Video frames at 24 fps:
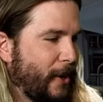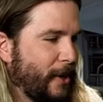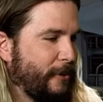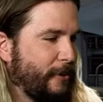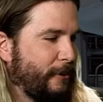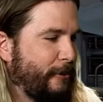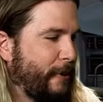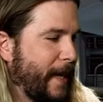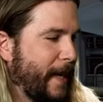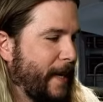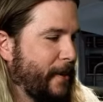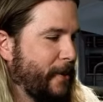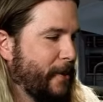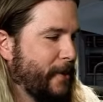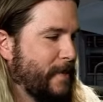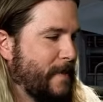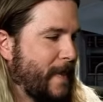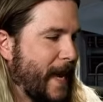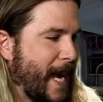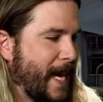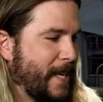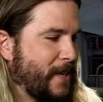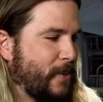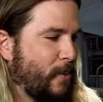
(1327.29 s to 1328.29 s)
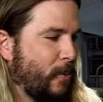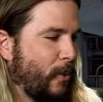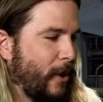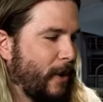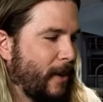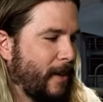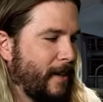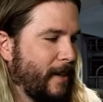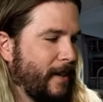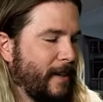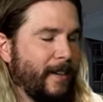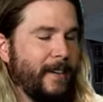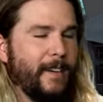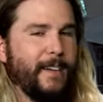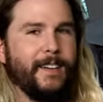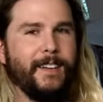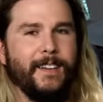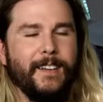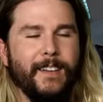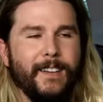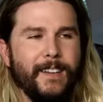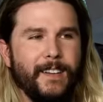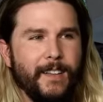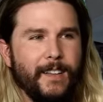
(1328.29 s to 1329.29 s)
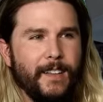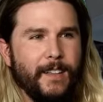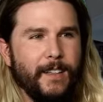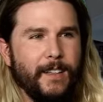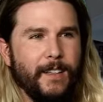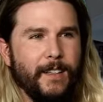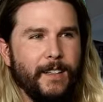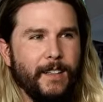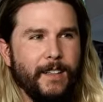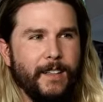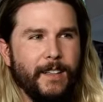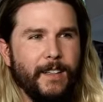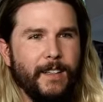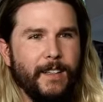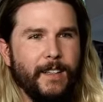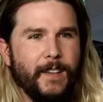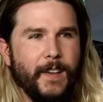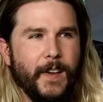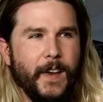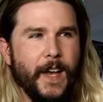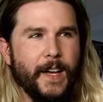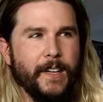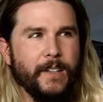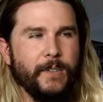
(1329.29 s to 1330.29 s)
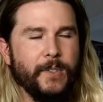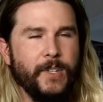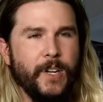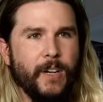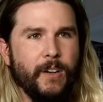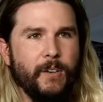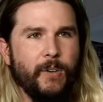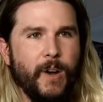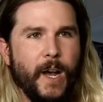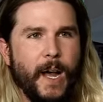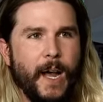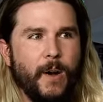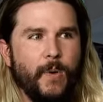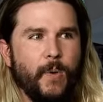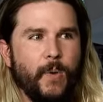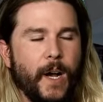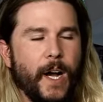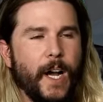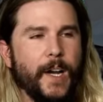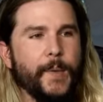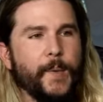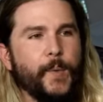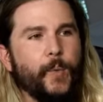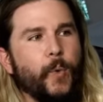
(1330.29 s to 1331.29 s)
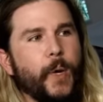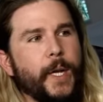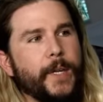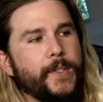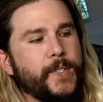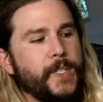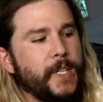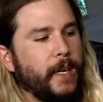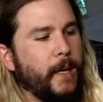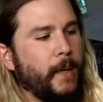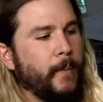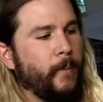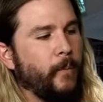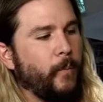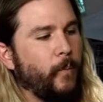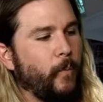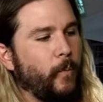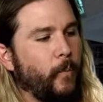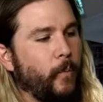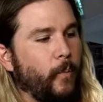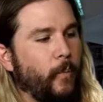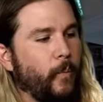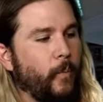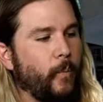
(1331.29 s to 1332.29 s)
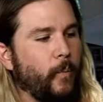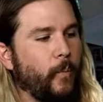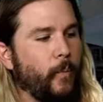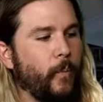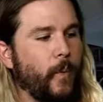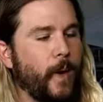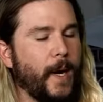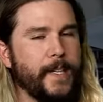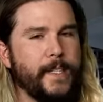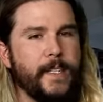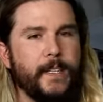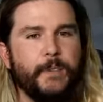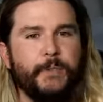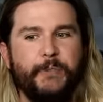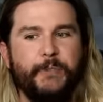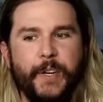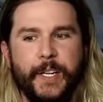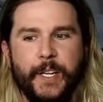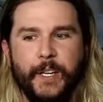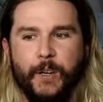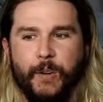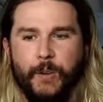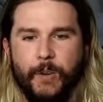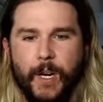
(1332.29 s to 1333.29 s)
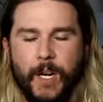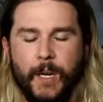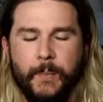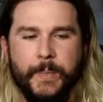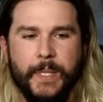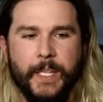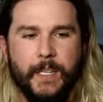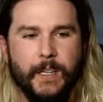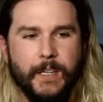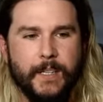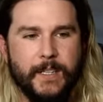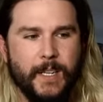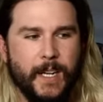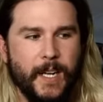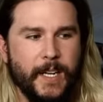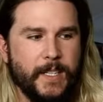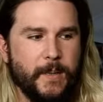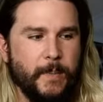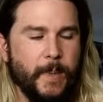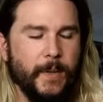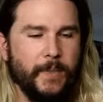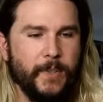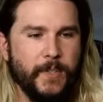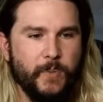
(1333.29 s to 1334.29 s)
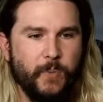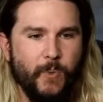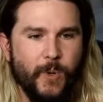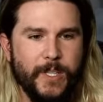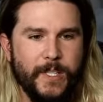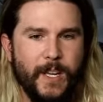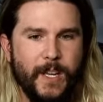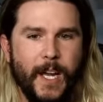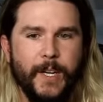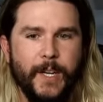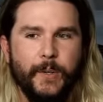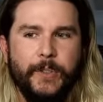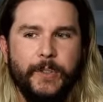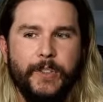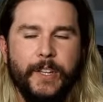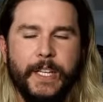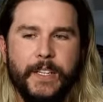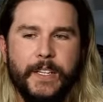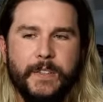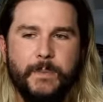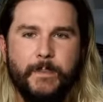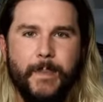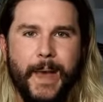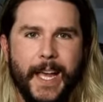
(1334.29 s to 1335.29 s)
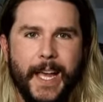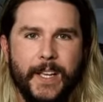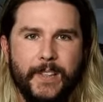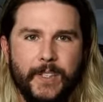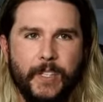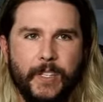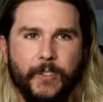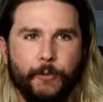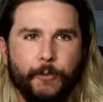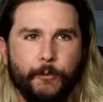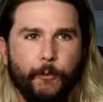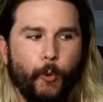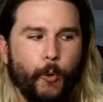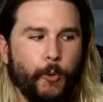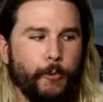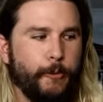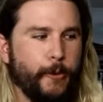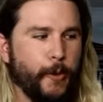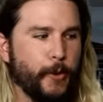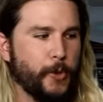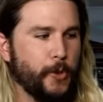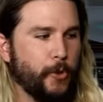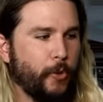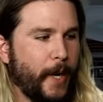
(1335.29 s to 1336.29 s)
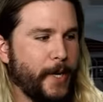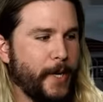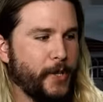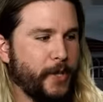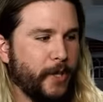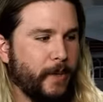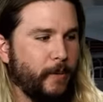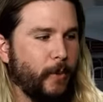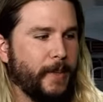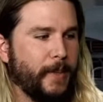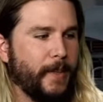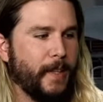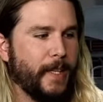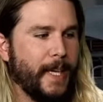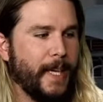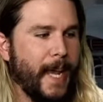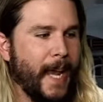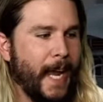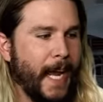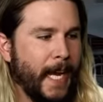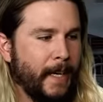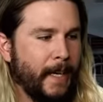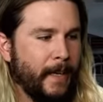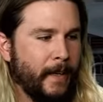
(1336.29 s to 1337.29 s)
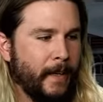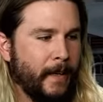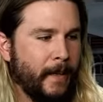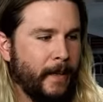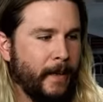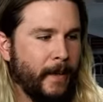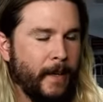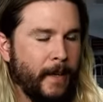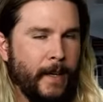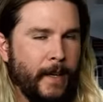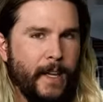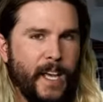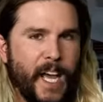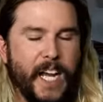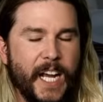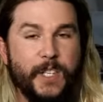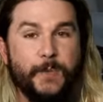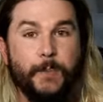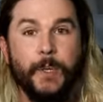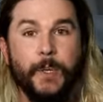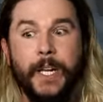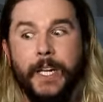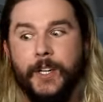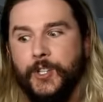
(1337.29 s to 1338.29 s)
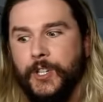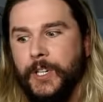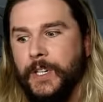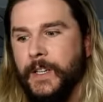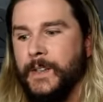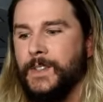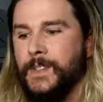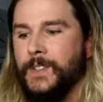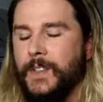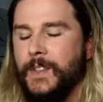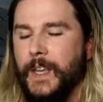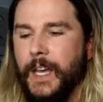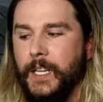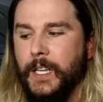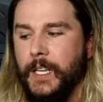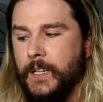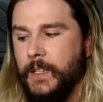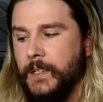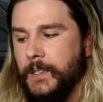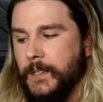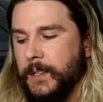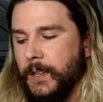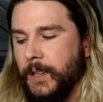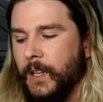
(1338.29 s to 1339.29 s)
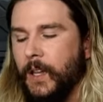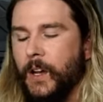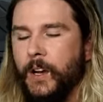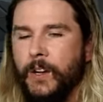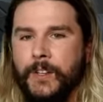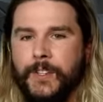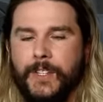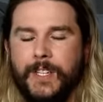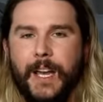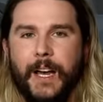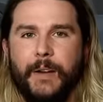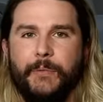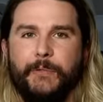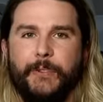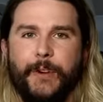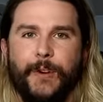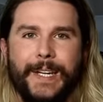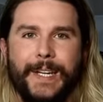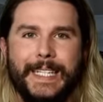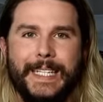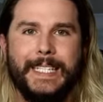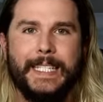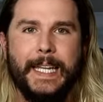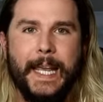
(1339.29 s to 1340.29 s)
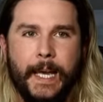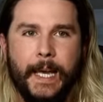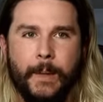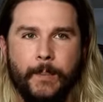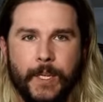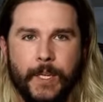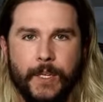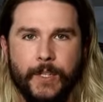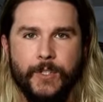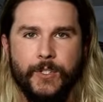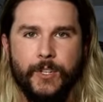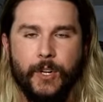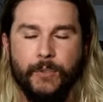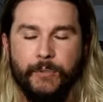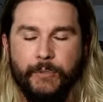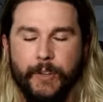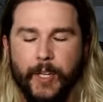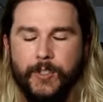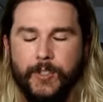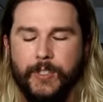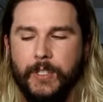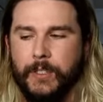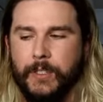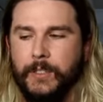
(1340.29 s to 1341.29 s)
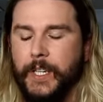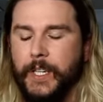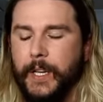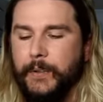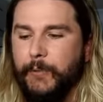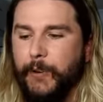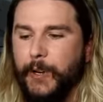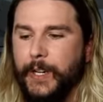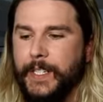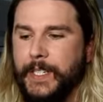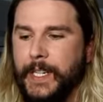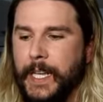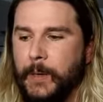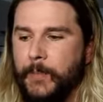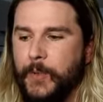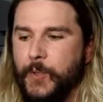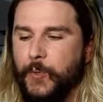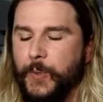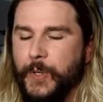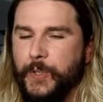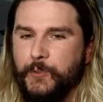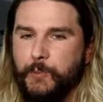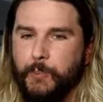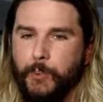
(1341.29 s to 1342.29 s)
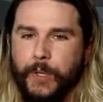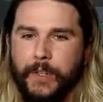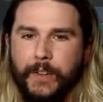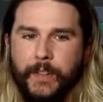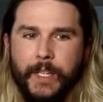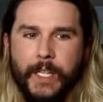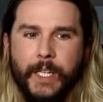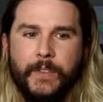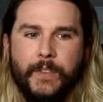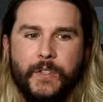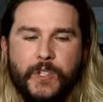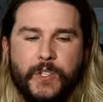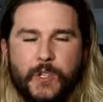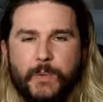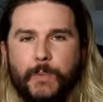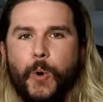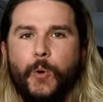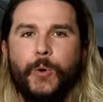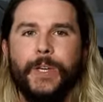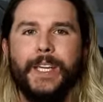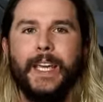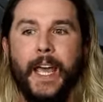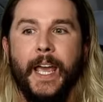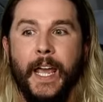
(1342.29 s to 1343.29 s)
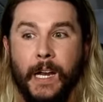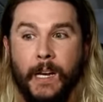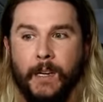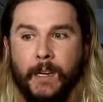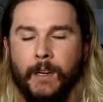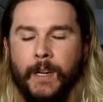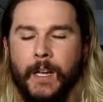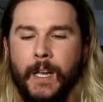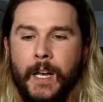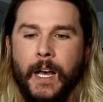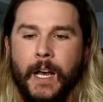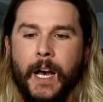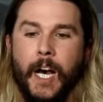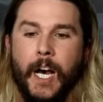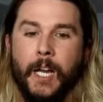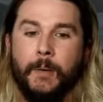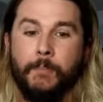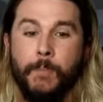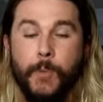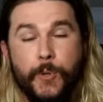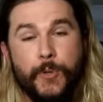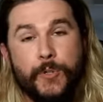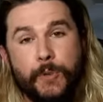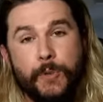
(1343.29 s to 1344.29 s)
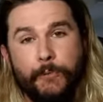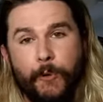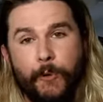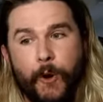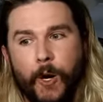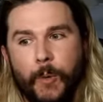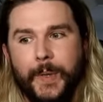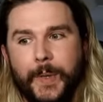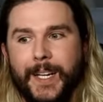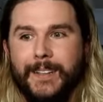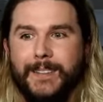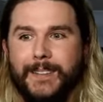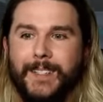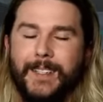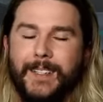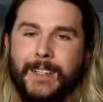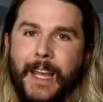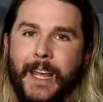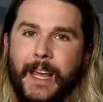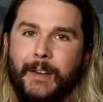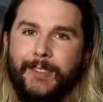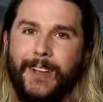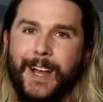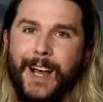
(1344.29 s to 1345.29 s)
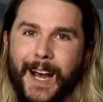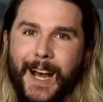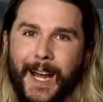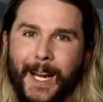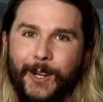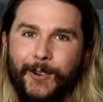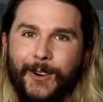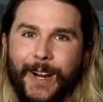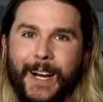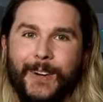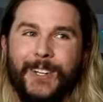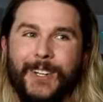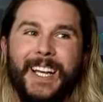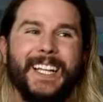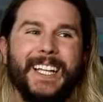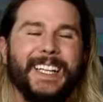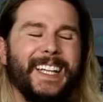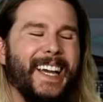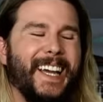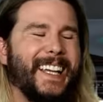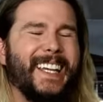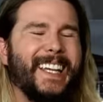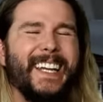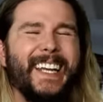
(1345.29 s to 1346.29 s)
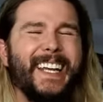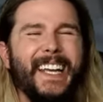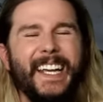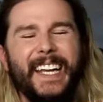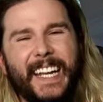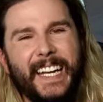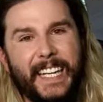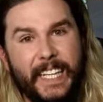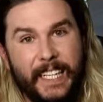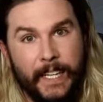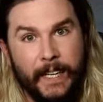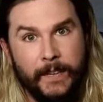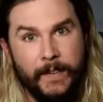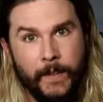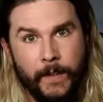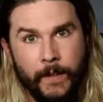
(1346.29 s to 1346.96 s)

Vader's mask work? I don't know. How, I, what, um, I did a video on Because Science about this once. I don't think his mask is for filtration. What the canon explanation is, is that his lungs got very damaged. Darth Vader's lungs got very damaged when he was breathing in the smoky air on Mustafar because he didn't have the high ground like an idiot.